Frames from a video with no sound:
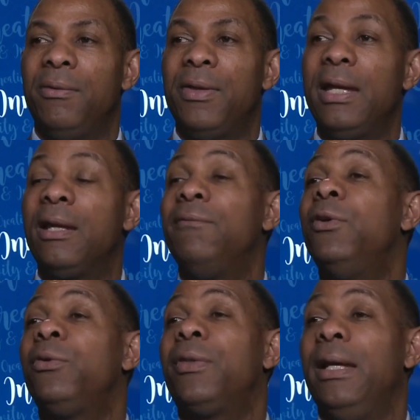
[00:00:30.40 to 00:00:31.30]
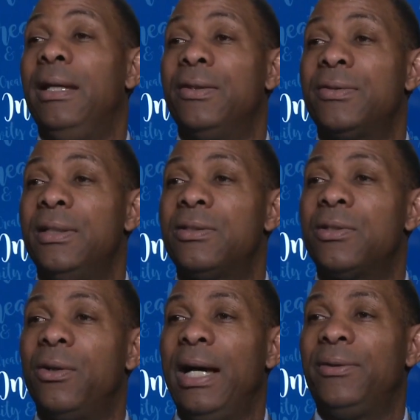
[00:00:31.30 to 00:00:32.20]
thinking new things. And
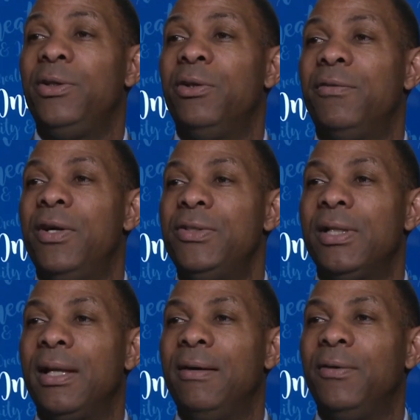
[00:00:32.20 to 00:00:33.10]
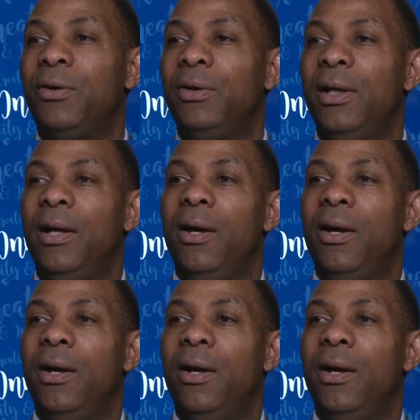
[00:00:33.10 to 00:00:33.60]
so at the university level,